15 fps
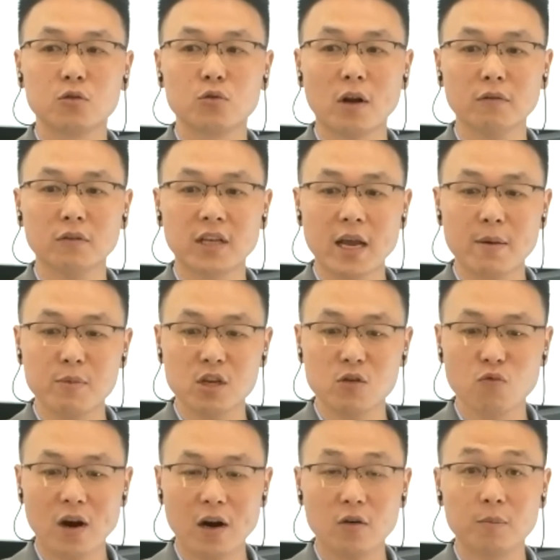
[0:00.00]
runtime
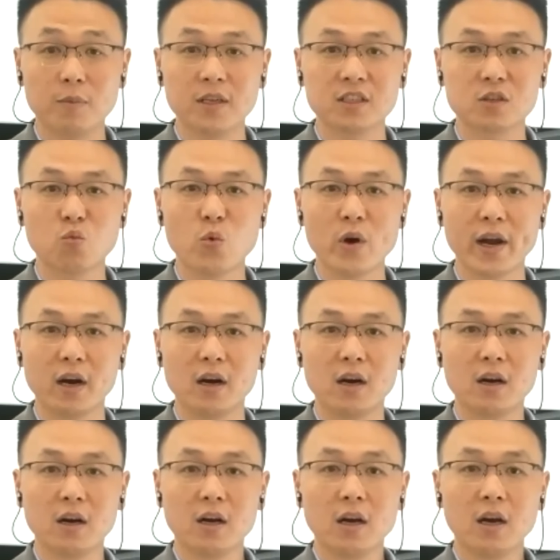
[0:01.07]
environment well
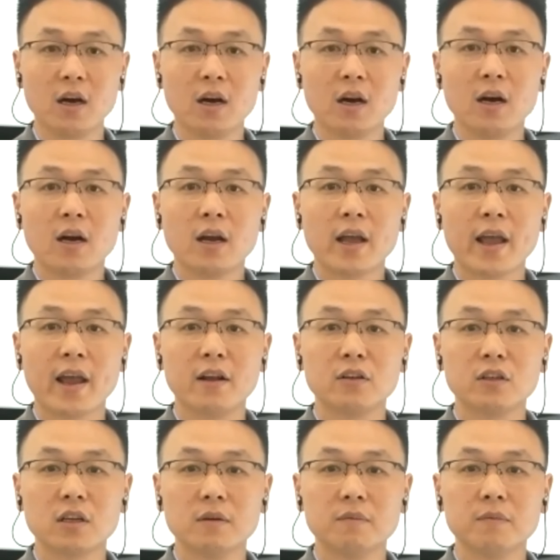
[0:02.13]
and
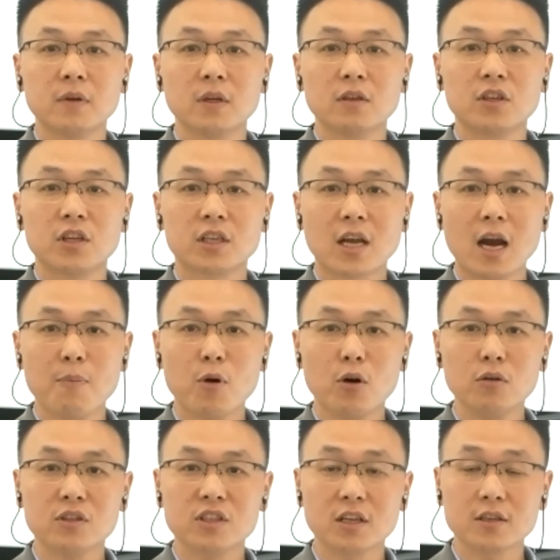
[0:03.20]

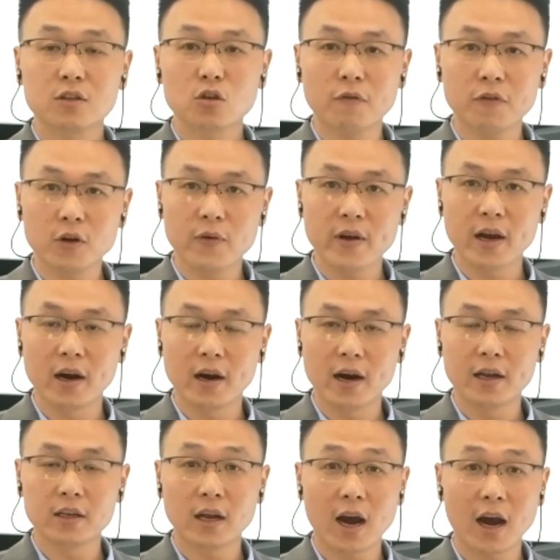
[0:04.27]
decouple the software
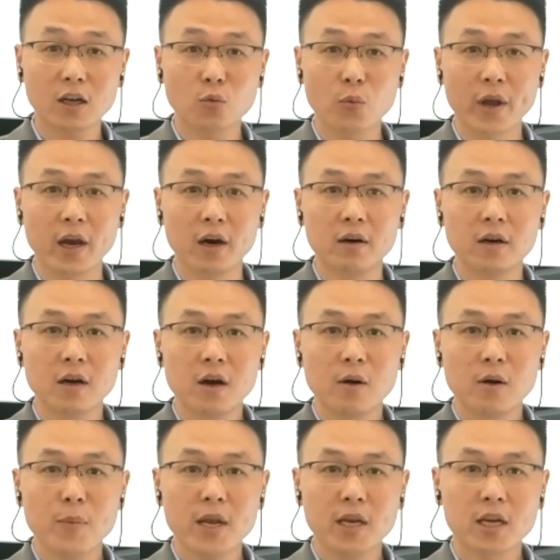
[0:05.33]
and hardware,
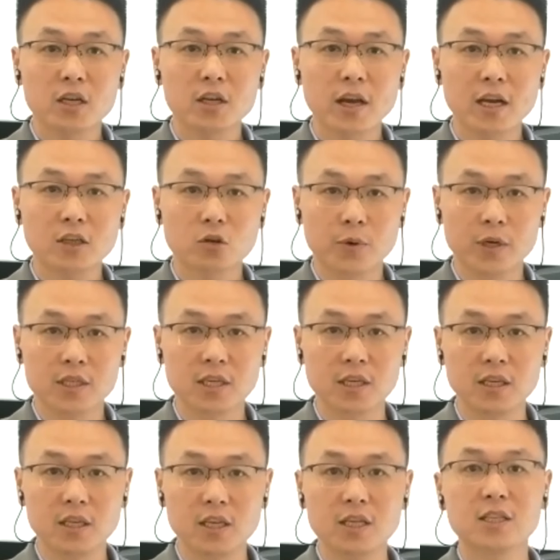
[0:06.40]
making the
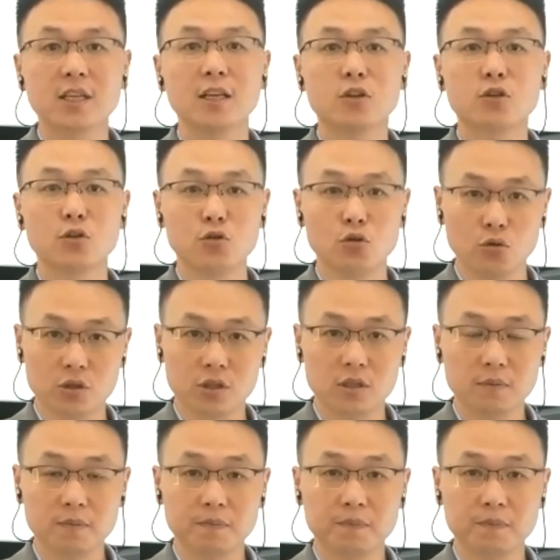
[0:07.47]
HPC easy to use.